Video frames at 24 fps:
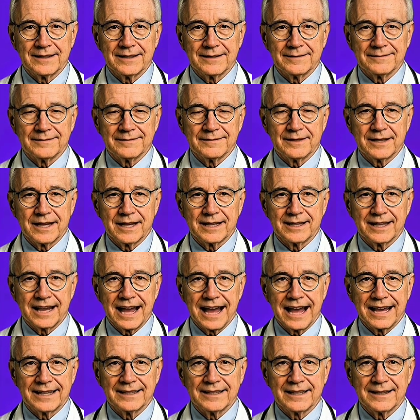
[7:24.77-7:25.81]
I
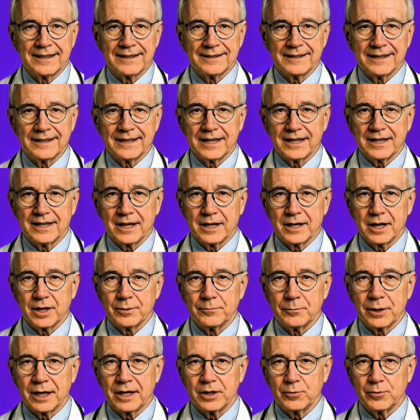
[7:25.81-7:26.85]
didn't think it would matter
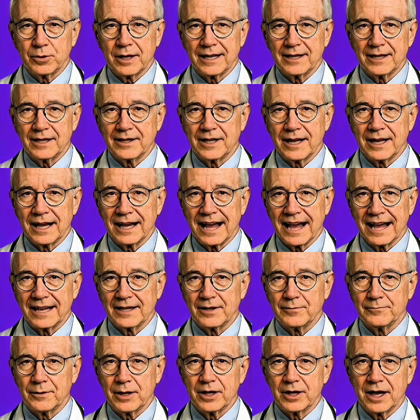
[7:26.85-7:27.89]
that much,
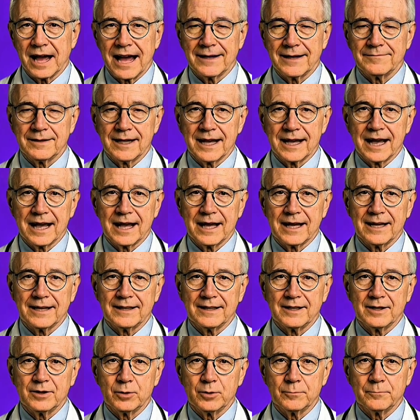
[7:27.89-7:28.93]
he admitted.
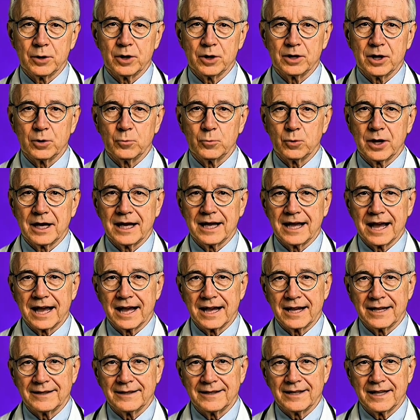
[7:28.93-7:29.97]
But it
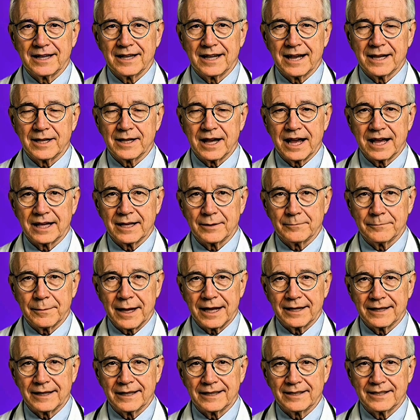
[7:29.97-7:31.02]
did,
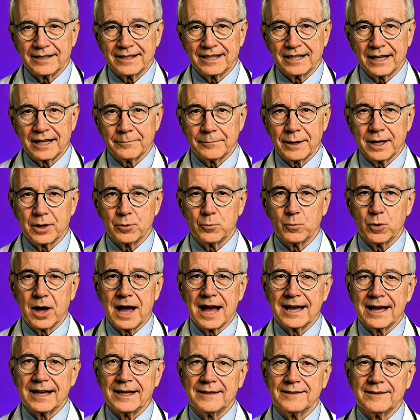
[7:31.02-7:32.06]
because
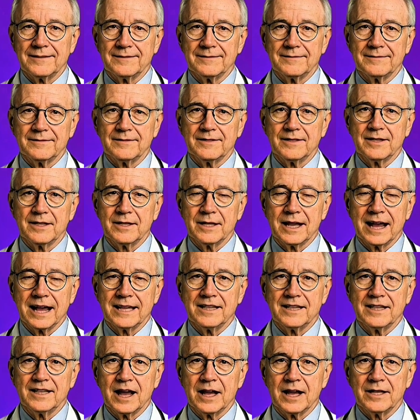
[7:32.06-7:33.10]
caffeine isn't just
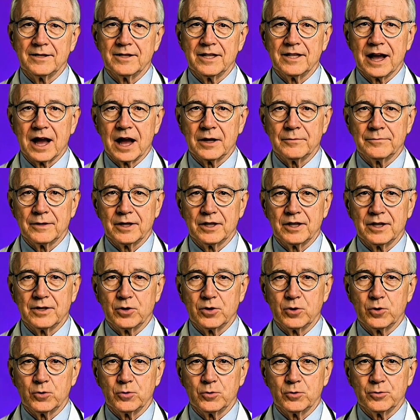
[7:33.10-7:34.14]
about falling
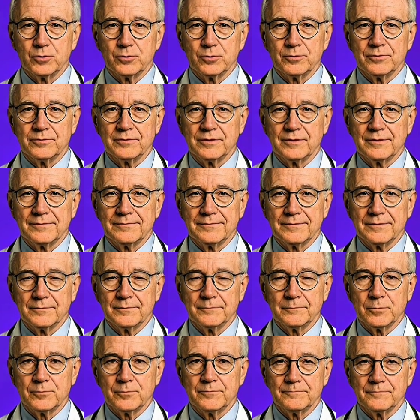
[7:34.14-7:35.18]
asleep. It's
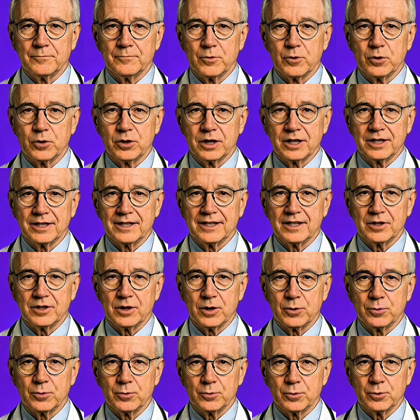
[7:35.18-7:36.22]
about whether your
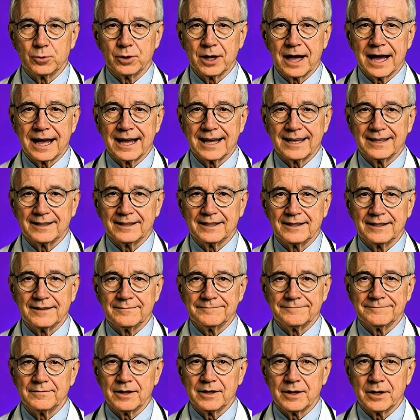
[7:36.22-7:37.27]
brain never
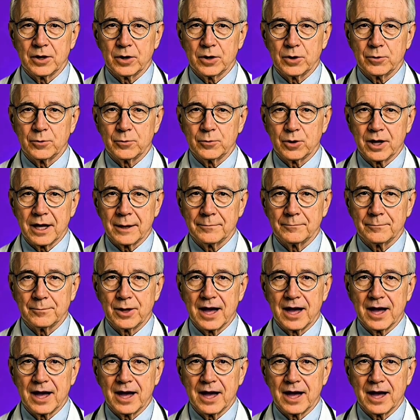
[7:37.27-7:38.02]
truly lets go.